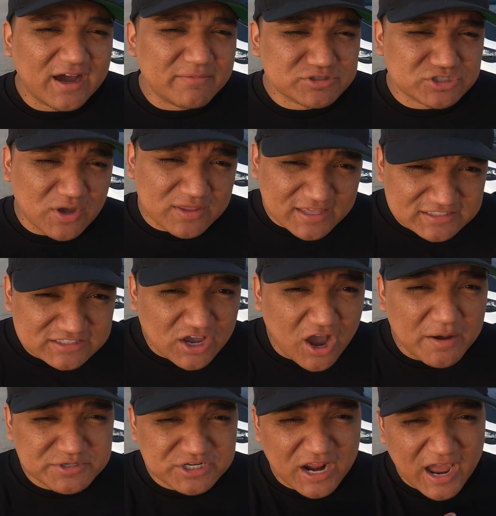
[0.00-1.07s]
So that's the
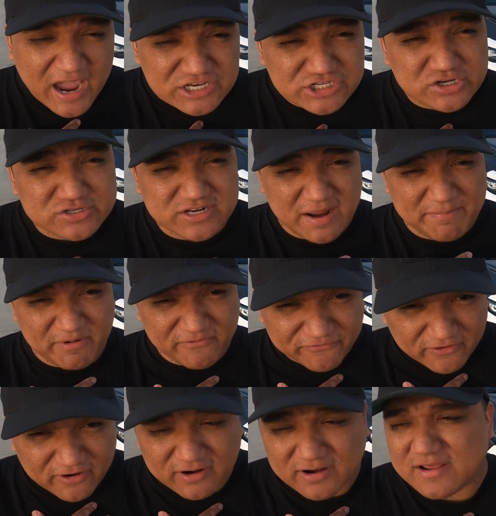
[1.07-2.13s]
option I chose and I
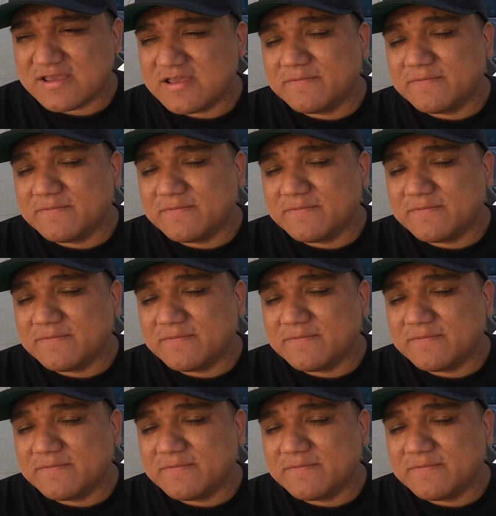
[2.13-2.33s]
preferred.